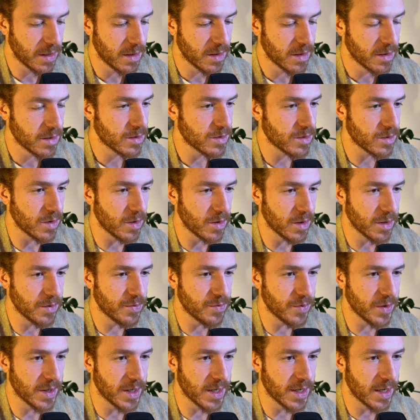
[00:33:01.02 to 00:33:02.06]
So
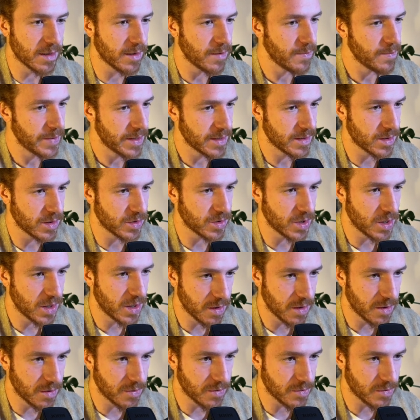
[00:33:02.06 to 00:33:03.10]
if we get a message
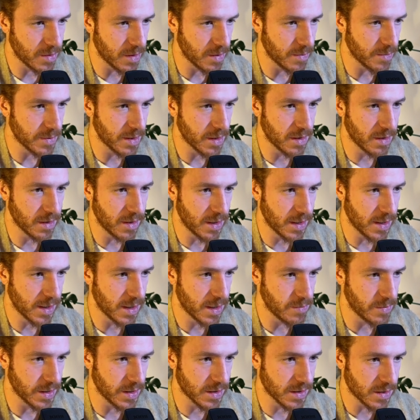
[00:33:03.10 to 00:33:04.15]
here from the
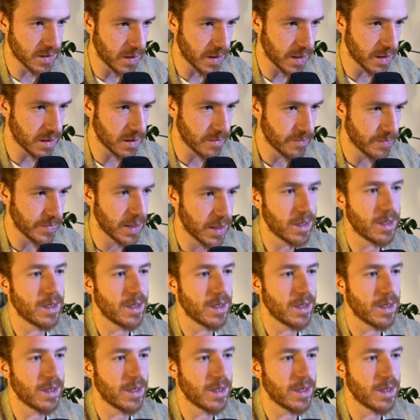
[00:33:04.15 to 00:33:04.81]
incoming socket,